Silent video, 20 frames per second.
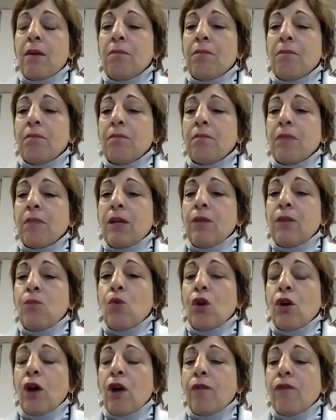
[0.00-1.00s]
work
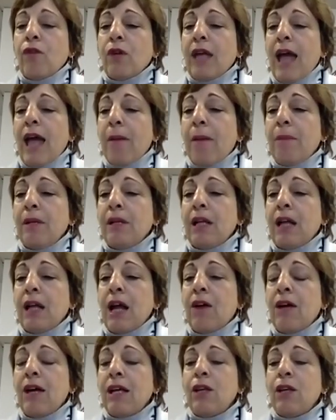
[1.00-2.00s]
on
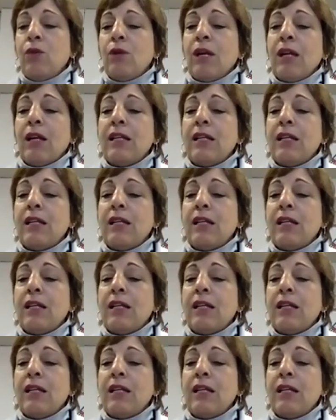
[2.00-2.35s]
vocabulary. You can